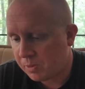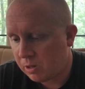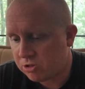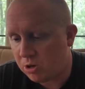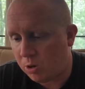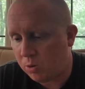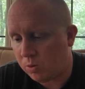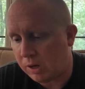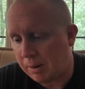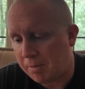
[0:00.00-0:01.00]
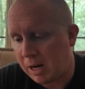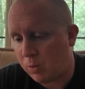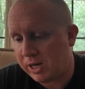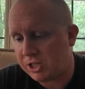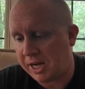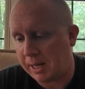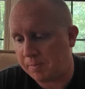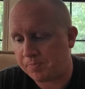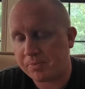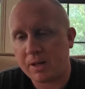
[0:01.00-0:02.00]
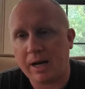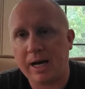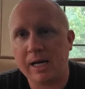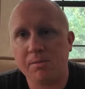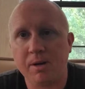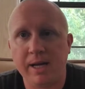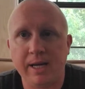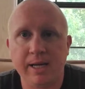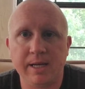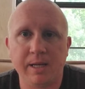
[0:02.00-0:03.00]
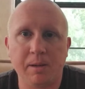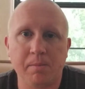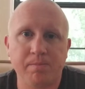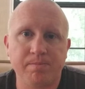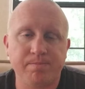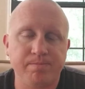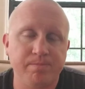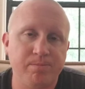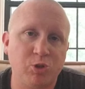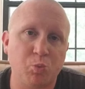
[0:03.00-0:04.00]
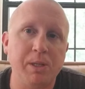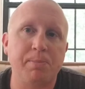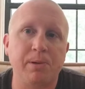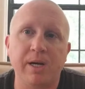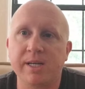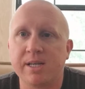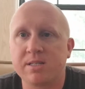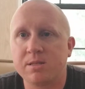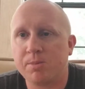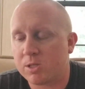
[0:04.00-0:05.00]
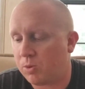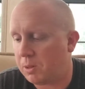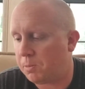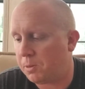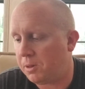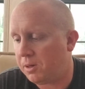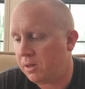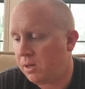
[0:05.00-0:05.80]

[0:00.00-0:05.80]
So my wedge game, I'm a sweeper, I guess is the best way to put it.